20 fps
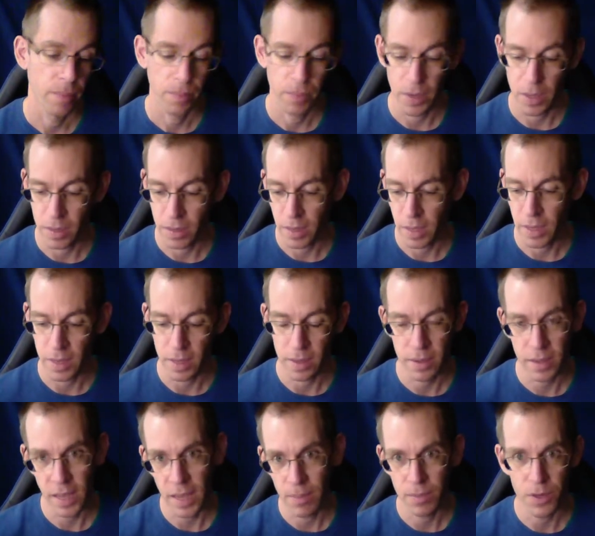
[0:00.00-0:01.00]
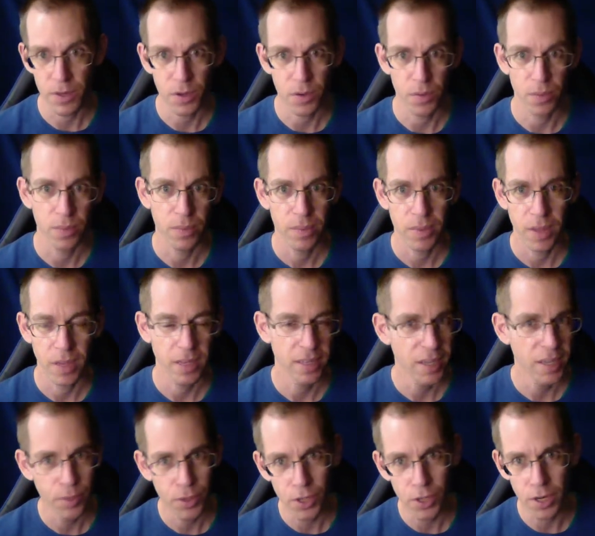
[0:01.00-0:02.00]
but they came to a
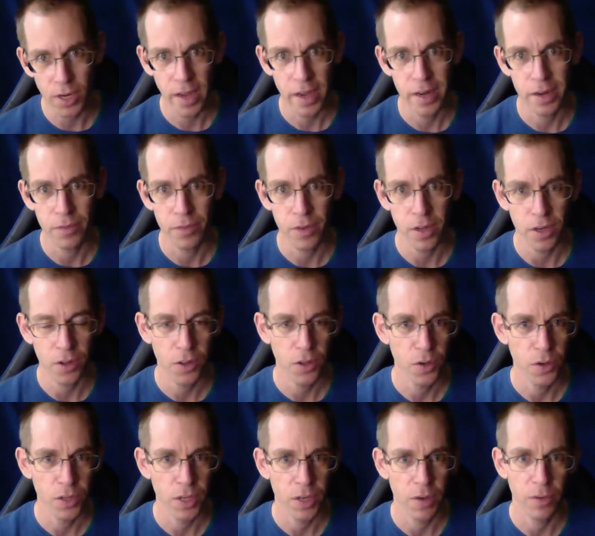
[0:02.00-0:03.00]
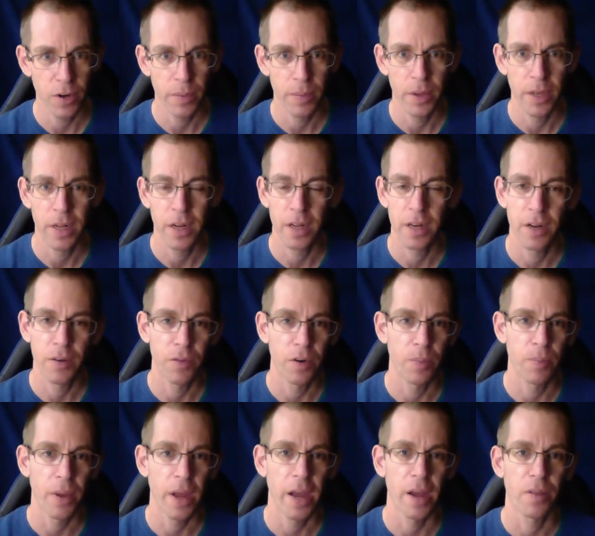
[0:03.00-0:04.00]
similar kind of conclusion from in a
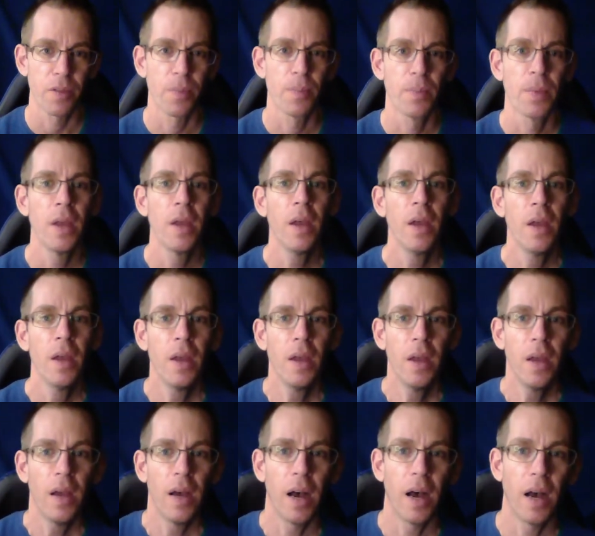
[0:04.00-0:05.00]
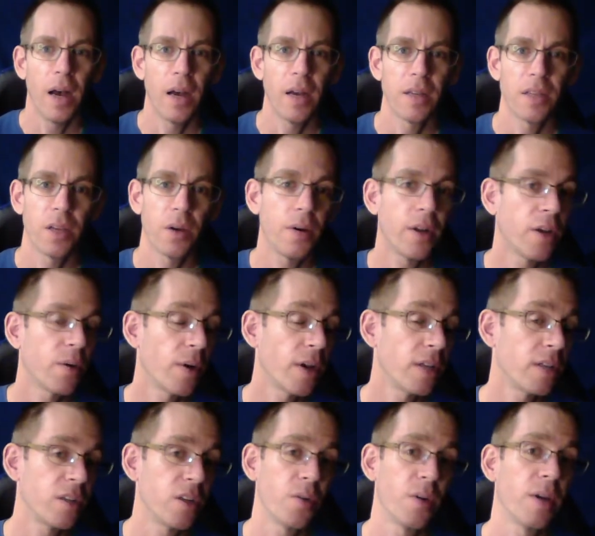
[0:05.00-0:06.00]
different path. Uh, so
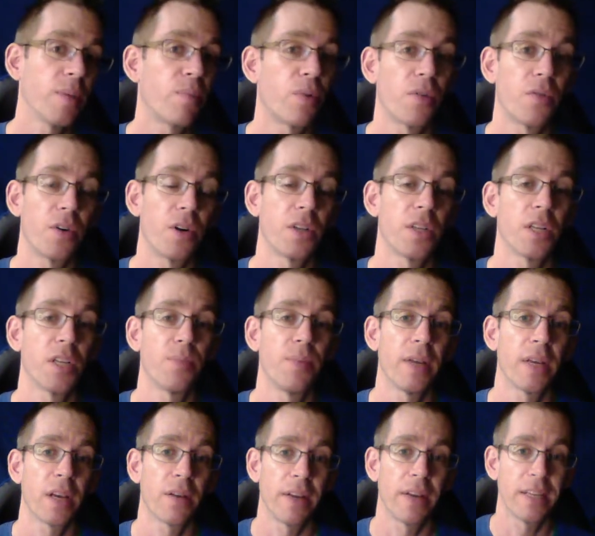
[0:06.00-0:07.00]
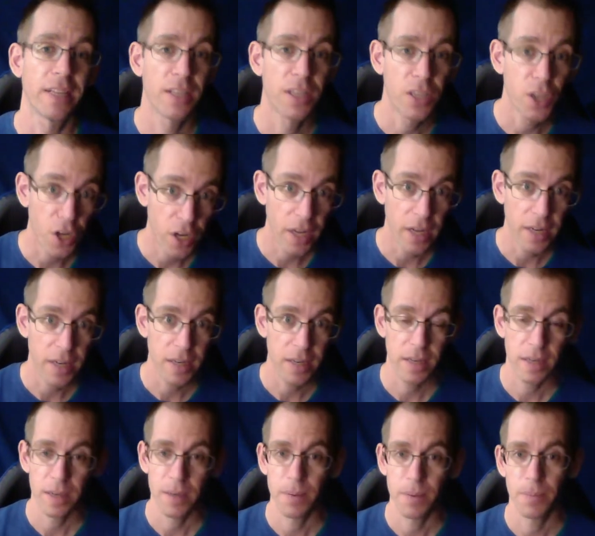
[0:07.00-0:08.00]
anyways, Dewey prefers to speak of a
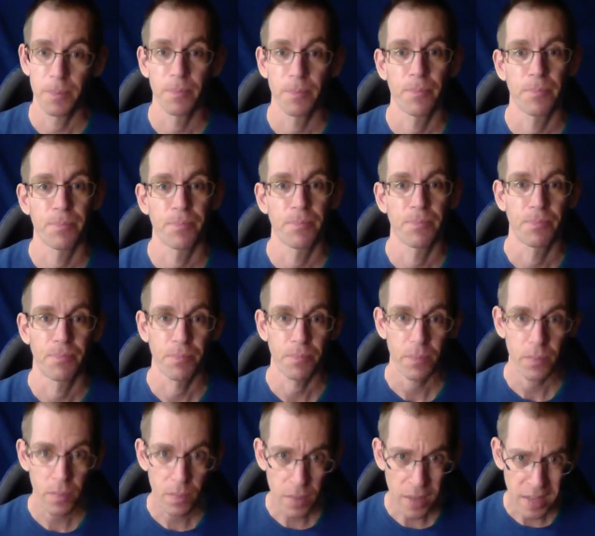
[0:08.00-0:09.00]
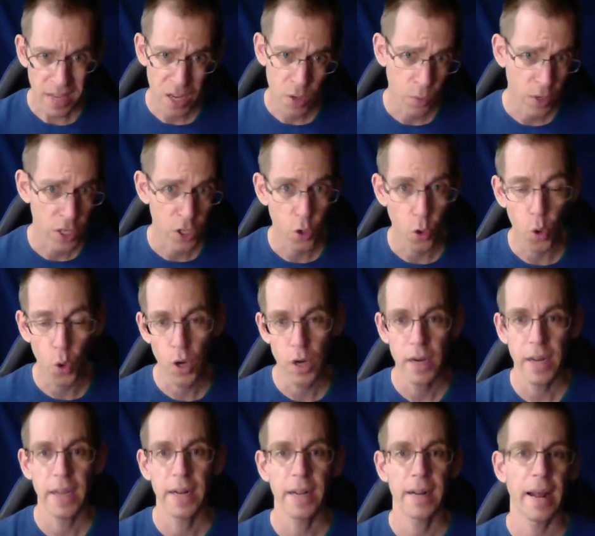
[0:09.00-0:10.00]
circuit in which
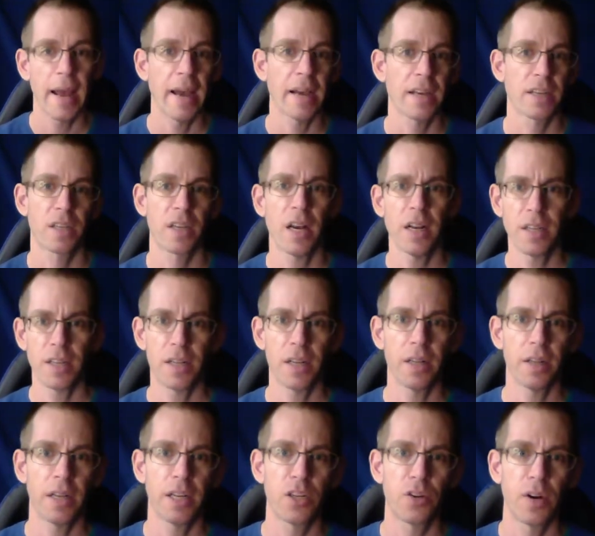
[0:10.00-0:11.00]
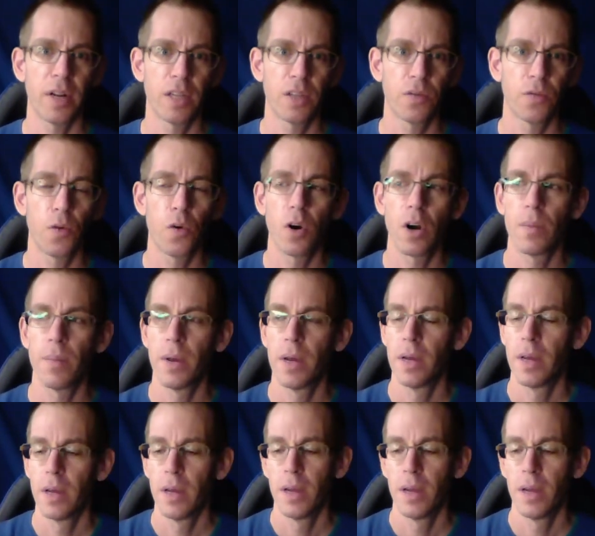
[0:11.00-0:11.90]
coordinated acts constantly transform